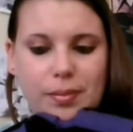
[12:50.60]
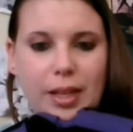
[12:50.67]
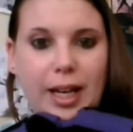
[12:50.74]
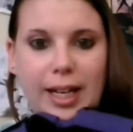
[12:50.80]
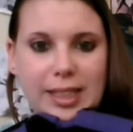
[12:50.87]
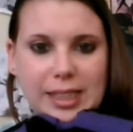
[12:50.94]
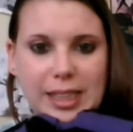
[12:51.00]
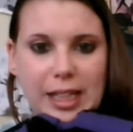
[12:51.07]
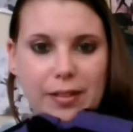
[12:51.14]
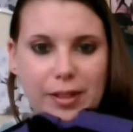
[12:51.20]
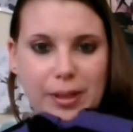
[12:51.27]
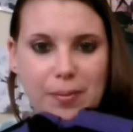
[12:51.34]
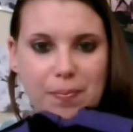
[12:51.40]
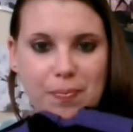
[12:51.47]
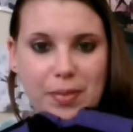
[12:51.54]
I had to have
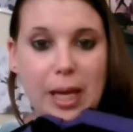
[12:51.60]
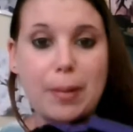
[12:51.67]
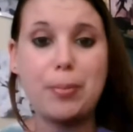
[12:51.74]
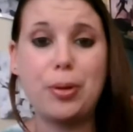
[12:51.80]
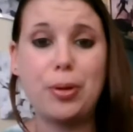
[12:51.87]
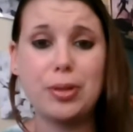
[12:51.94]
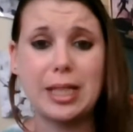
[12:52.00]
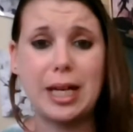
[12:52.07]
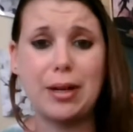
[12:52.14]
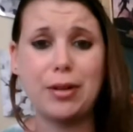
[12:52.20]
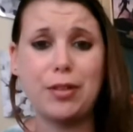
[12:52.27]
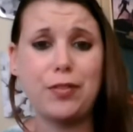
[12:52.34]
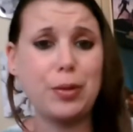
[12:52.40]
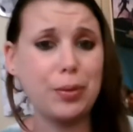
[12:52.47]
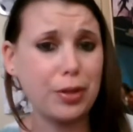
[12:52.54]
it. I put down
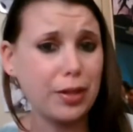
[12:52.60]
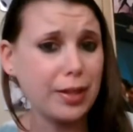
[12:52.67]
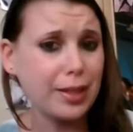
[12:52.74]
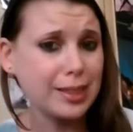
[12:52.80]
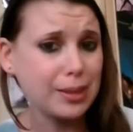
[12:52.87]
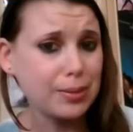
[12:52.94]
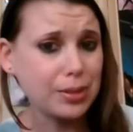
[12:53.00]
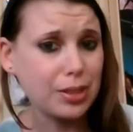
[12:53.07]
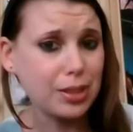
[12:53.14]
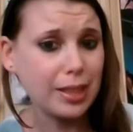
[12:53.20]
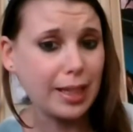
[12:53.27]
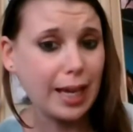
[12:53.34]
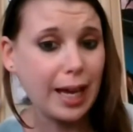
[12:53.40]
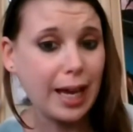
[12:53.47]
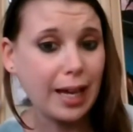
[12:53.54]
a few other things I was going to
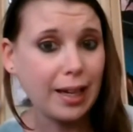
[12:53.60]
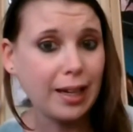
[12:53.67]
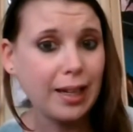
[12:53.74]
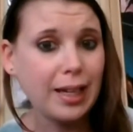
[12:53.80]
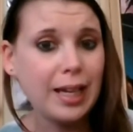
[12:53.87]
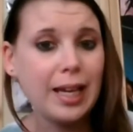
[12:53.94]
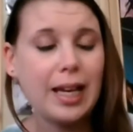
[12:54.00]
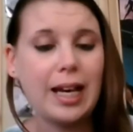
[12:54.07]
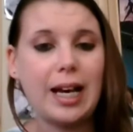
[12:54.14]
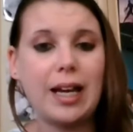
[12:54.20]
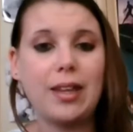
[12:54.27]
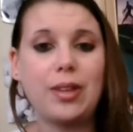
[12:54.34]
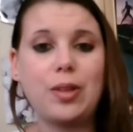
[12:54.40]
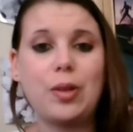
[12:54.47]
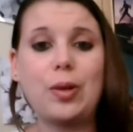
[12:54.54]
get
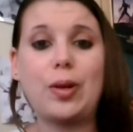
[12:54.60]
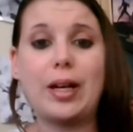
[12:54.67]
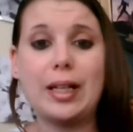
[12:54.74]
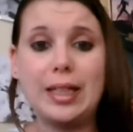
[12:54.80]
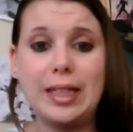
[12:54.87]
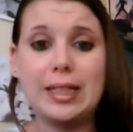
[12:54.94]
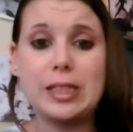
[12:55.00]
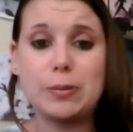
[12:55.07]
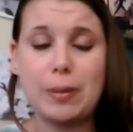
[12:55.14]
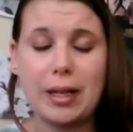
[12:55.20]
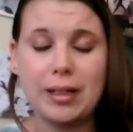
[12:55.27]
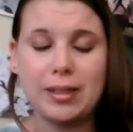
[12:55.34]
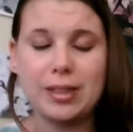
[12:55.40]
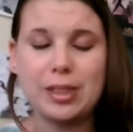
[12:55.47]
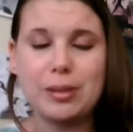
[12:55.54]
and thought, I need to
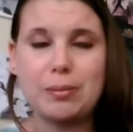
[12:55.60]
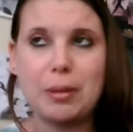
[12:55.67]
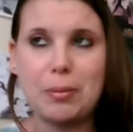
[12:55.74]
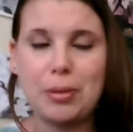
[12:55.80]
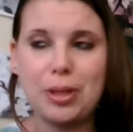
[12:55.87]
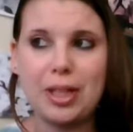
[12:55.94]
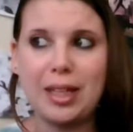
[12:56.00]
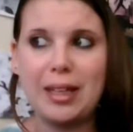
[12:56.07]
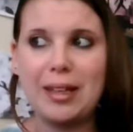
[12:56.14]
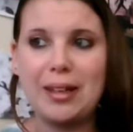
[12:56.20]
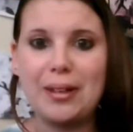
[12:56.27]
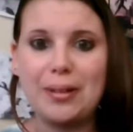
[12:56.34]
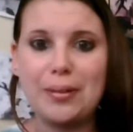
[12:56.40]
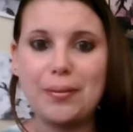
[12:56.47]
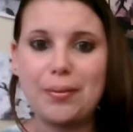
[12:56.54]
spend my money
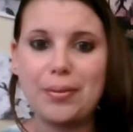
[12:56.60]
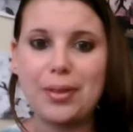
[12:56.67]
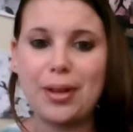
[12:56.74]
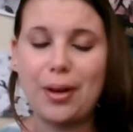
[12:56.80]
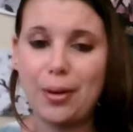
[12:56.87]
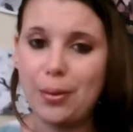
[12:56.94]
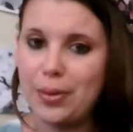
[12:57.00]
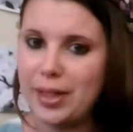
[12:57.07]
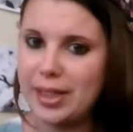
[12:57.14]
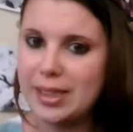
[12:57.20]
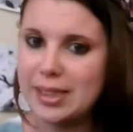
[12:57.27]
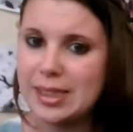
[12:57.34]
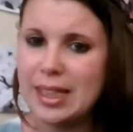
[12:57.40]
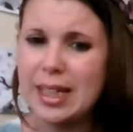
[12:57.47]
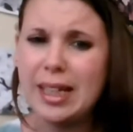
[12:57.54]
on this.
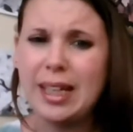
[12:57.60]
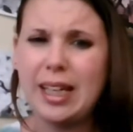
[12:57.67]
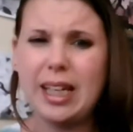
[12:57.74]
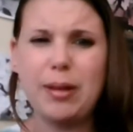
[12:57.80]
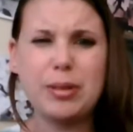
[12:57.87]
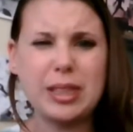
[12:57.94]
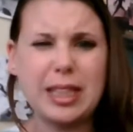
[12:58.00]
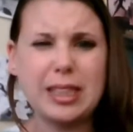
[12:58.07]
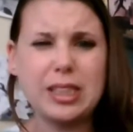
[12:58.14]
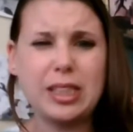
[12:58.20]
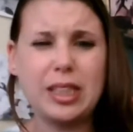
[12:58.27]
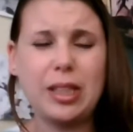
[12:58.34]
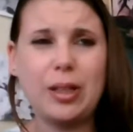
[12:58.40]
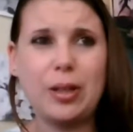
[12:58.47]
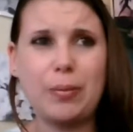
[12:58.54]
It was
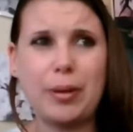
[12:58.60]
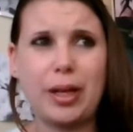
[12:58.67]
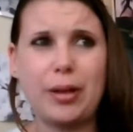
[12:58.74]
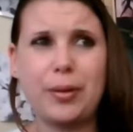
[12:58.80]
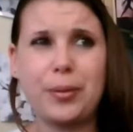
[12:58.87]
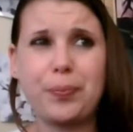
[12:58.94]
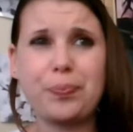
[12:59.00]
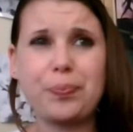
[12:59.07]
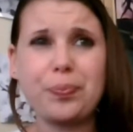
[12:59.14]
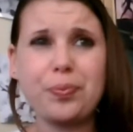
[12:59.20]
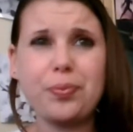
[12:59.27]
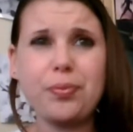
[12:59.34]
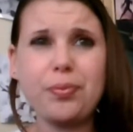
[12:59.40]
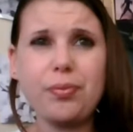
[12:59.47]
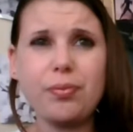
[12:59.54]
actually about
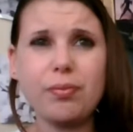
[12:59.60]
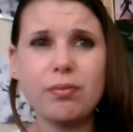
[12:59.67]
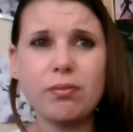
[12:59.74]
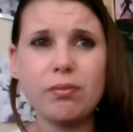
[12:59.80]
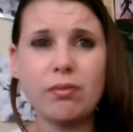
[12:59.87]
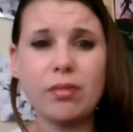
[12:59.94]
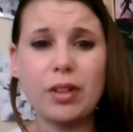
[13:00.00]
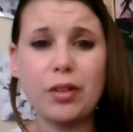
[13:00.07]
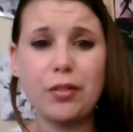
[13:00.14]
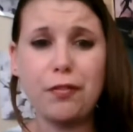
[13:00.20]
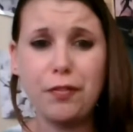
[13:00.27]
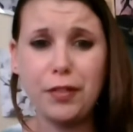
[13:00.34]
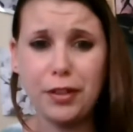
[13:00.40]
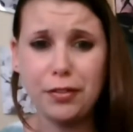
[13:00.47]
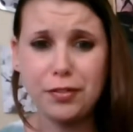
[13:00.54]

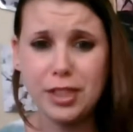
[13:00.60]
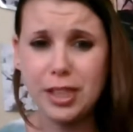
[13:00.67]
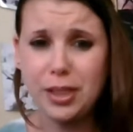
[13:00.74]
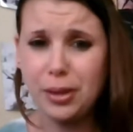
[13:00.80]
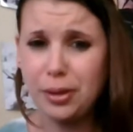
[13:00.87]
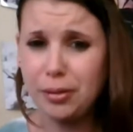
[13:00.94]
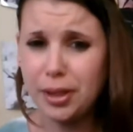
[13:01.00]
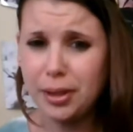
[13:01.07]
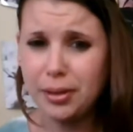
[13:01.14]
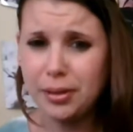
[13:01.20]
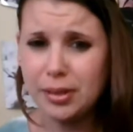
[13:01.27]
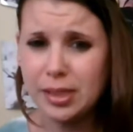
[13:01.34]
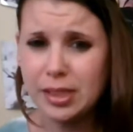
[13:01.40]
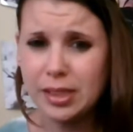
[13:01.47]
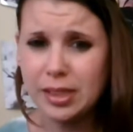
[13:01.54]
fifty
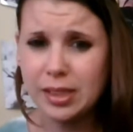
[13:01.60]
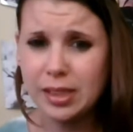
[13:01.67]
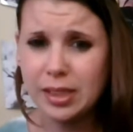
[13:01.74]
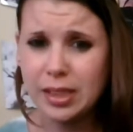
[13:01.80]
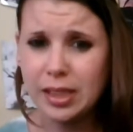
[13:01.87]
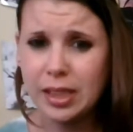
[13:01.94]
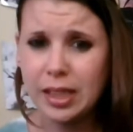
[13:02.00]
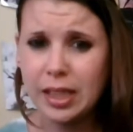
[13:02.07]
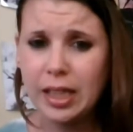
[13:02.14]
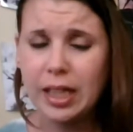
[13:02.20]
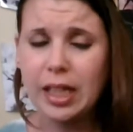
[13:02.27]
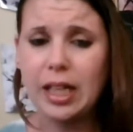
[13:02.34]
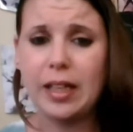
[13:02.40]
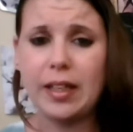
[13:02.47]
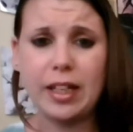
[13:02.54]
euros,
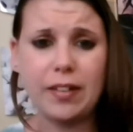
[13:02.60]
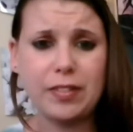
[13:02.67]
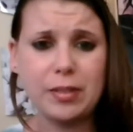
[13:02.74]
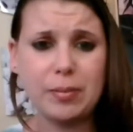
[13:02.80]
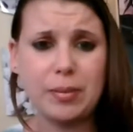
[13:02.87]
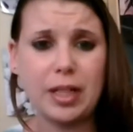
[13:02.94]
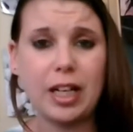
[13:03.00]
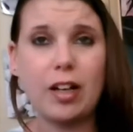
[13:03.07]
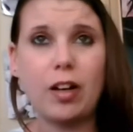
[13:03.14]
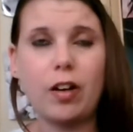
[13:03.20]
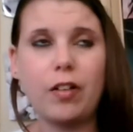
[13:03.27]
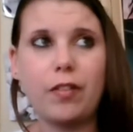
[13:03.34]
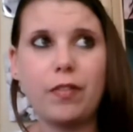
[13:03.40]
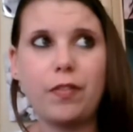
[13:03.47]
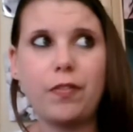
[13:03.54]
and then after my, I
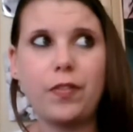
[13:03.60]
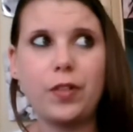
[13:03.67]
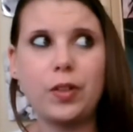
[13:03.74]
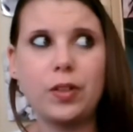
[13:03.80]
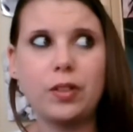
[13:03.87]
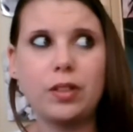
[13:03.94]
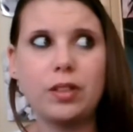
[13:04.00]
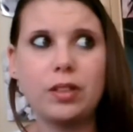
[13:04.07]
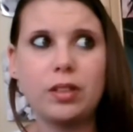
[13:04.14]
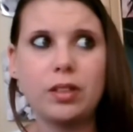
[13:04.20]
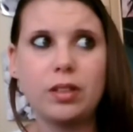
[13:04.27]
got full